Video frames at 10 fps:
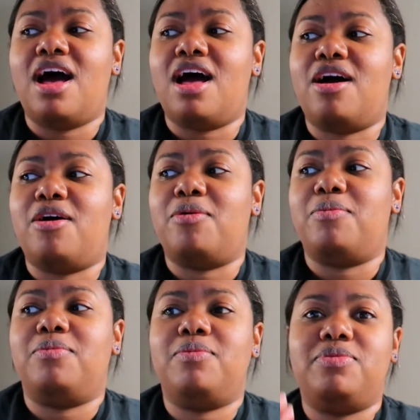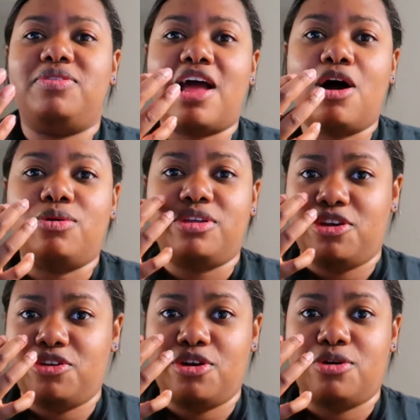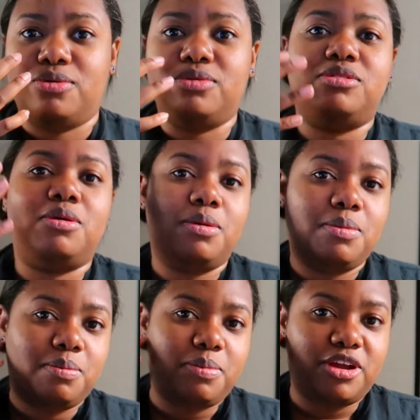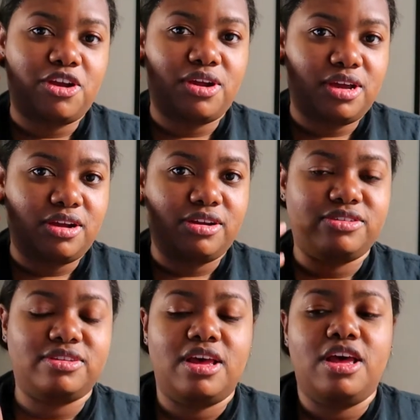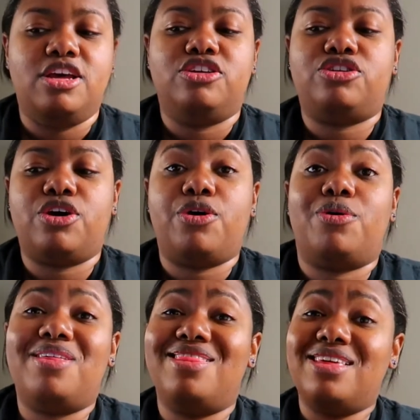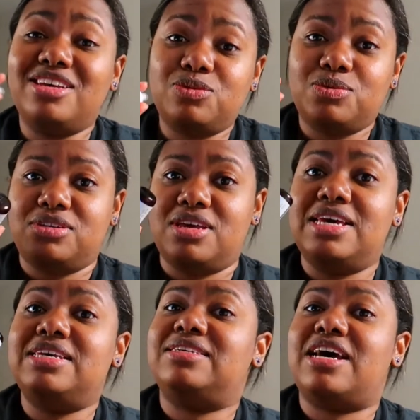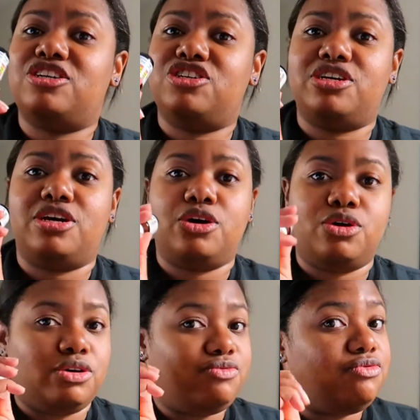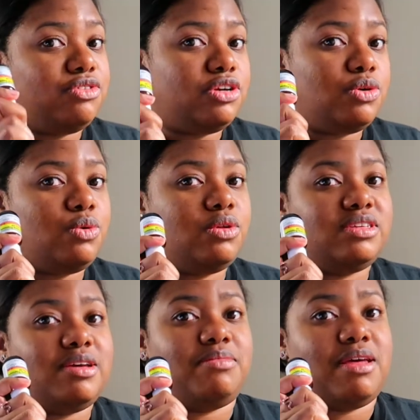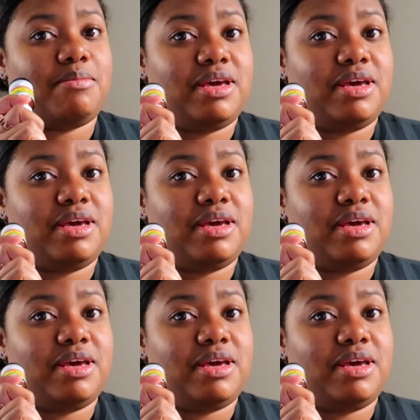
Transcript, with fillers: Um, not only your nose, but your ears. So this is actually a really cool tip that